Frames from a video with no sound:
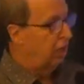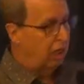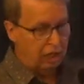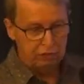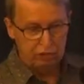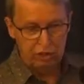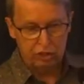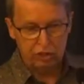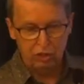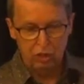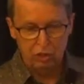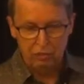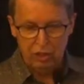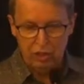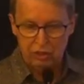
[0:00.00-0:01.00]
of the
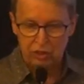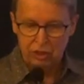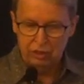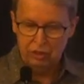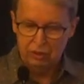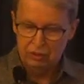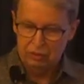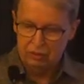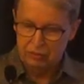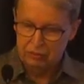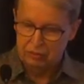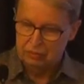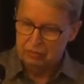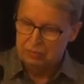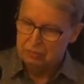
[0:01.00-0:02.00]
sermon.
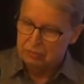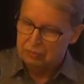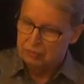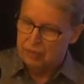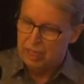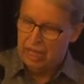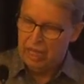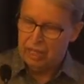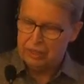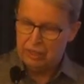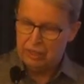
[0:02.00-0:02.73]
at